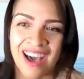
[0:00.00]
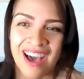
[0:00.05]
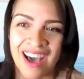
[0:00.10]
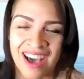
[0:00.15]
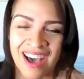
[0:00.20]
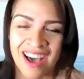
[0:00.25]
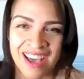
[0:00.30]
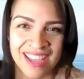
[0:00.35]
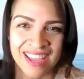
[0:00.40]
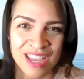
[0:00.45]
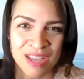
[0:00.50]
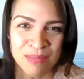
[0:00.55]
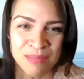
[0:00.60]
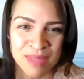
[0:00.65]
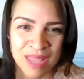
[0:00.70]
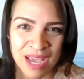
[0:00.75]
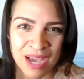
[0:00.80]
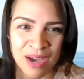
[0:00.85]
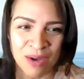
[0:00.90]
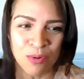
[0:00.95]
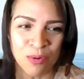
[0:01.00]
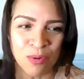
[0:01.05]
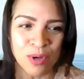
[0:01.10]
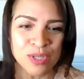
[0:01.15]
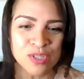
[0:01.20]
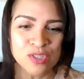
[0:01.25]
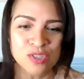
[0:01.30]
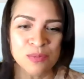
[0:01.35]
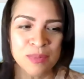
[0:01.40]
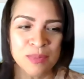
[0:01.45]
I am now
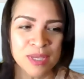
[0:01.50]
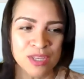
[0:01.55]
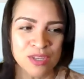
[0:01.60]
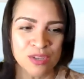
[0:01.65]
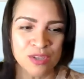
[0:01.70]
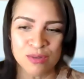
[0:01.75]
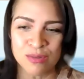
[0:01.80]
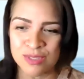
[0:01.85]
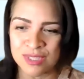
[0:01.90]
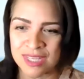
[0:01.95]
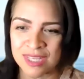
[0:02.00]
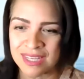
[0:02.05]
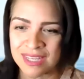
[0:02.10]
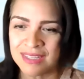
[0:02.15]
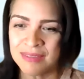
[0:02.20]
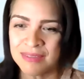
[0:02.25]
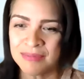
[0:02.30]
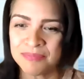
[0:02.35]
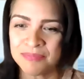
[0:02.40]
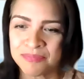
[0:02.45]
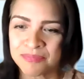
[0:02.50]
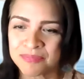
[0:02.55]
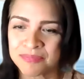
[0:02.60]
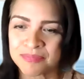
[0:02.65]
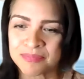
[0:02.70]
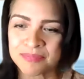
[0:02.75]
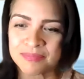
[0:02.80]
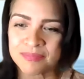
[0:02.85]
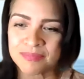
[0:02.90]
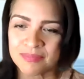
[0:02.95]
going to be using
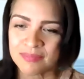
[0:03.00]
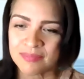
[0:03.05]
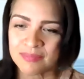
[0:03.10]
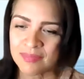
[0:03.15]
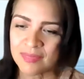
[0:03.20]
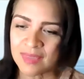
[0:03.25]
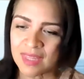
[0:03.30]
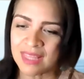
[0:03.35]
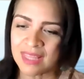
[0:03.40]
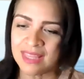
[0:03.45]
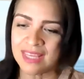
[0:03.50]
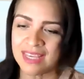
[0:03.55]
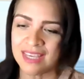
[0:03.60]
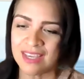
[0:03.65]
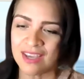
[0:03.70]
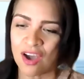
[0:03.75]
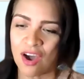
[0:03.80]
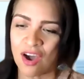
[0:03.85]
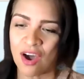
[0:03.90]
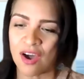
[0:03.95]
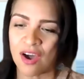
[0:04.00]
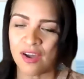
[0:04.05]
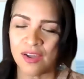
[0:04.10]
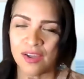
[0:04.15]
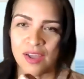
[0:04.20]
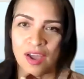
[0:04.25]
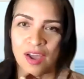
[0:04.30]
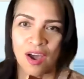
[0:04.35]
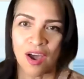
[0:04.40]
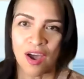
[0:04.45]
the
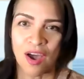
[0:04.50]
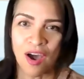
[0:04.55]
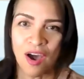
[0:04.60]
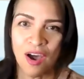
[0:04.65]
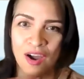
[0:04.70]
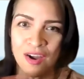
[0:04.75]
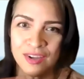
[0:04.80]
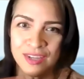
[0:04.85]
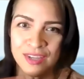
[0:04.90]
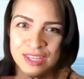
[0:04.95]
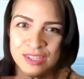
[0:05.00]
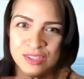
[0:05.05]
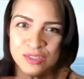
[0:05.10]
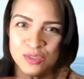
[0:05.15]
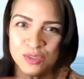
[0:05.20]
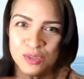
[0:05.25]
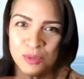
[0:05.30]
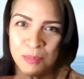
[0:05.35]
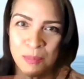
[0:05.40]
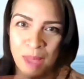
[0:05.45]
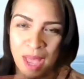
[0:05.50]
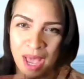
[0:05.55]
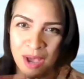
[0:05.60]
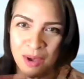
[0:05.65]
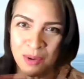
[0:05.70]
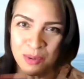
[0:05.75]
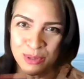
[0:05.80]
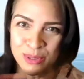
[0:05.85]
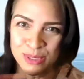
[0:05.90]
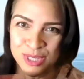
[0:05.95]
Archangel
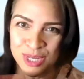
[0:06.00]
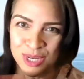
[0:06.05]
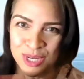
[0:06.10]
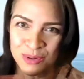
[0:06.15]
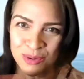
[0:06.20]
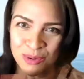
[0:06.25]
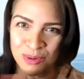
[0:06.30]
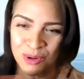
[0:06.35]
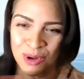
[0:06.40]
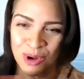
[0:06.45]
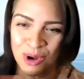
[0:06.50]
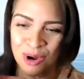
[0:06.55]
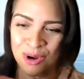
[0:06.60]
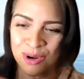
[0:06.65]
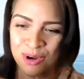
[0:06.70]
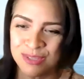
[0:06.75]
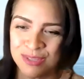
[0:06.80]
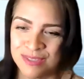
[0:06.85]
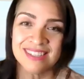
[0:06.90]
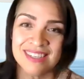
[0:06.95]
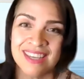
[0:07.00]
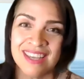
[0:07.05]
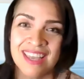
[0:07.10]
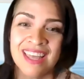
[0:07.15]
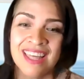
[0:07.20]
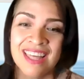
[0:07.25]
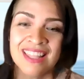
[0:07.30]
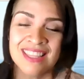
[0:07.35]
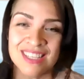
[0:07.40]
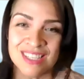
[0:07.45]
Power Tarot card.
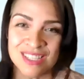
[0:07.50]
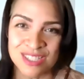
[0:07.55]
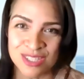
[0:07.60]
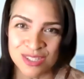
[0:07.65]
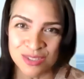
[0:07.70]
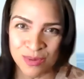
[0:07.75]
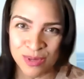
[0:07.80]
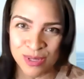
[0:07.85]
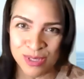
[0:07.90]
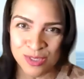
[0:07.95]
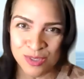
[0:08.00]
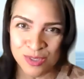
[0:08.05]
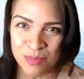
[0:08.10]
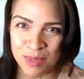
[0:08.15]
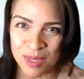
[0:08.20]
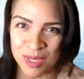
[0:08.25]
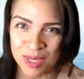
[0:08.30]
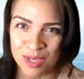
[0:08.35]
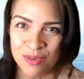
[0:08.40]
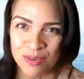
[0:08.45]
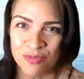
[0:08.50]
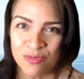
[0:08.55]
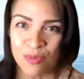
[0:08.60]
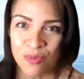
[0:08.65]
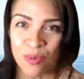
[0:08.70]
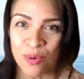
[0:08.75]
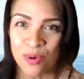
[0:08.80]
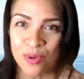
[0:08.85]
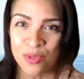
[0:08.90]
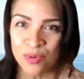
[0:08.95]
This is going to be
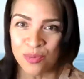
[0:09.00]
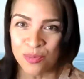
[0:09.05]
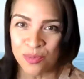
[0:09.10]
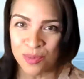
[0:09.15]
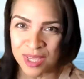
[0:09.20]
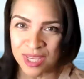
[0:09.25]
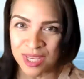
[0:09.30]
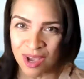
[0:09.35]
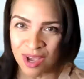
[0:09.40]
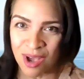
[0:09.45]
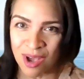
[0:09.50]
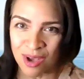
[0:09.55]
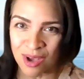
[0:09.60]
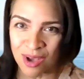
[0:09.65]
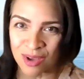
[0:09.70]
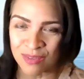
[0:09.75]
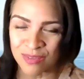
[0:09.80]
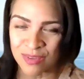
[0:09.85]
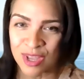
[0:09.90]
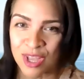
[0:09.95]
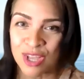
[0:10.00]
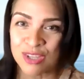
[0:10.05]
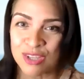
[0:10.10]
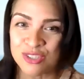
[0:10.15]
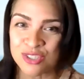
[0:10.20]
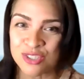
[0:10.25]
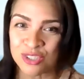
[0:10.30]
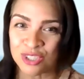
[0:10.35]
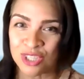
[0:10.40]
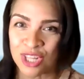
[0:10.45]
for the week of
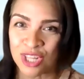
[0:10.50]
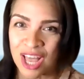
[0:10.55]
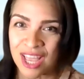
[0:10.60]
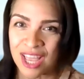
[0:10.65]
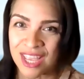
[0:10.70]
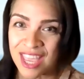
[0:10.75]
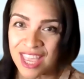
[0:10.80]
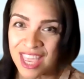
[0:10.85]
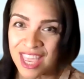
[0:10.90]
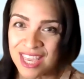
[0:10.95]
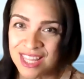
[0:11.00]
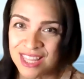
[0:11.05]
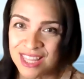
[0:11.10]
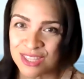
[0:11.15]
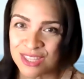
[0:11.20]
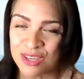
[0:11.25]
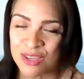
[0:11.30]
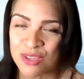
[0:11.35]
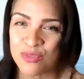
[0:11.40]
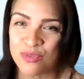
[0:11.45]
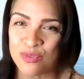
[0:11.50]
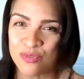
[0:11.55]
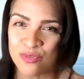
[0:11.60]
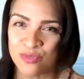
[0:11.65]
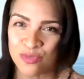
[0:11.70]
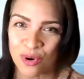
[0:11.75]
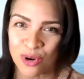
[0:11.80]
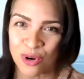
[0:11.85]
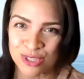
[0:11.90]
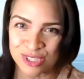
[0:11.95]
July 8th through
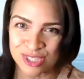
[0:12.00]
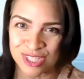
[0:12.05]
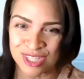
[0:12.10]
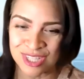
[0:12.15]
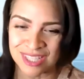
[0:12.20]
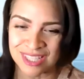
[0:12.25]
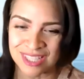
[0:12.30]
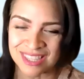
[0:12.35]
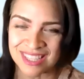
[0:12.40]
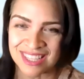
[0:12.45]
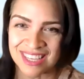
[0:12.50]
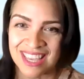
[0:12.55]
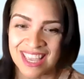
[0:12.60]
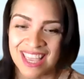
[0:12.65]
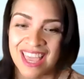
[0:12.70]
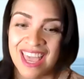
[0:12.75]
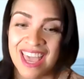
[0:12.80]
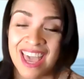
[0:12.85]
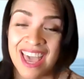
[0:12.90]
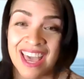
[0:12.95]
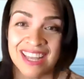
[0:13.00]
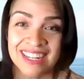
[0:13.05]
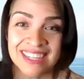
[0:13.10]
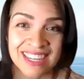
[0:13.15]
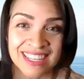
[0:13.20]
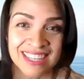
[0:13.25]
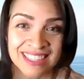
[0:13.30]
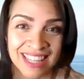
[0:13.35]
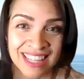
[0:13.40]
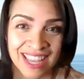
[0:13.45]
14th.
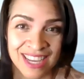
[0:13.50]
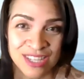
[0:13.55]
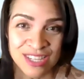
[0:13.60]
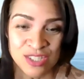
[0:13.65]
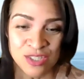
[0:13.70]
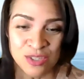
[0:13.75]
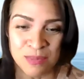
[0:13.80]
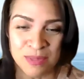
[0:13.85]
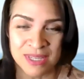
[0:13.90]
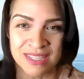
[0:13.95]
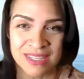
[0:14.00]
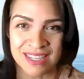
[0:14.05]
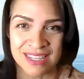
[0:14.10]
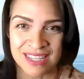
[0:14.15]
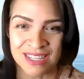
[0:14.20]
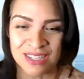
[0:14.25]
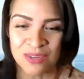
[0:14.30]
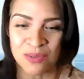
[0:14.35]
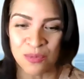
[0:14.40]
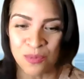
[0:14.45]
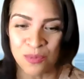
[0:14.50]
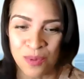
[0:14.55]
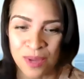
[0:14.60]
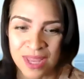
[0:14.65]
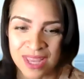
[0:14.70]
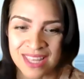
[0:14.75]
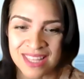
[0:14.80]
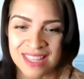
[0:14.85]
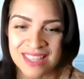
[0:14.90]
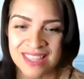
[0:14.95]
And I'd like to begin
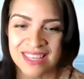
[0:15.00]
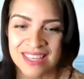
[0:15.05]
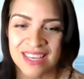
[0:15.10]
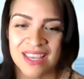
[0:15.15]
with